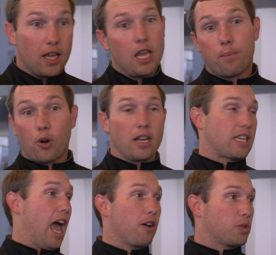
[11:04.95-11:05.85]
He brings
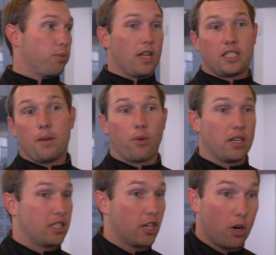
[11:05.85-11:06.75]
house blitz. He
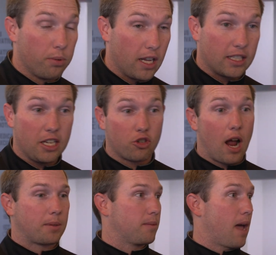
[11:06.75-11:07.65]
brings zero blitz. He
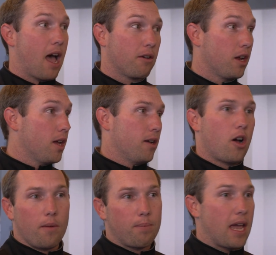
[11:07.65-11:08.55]
drops them out
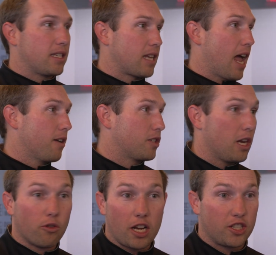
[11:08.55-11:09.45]
on base downs.
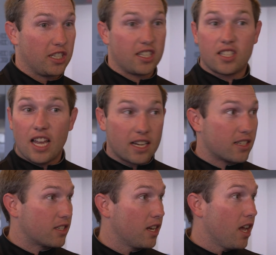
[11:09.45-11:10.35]
He rushes
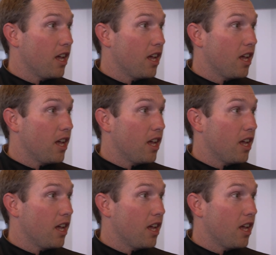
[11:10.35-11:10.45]
six.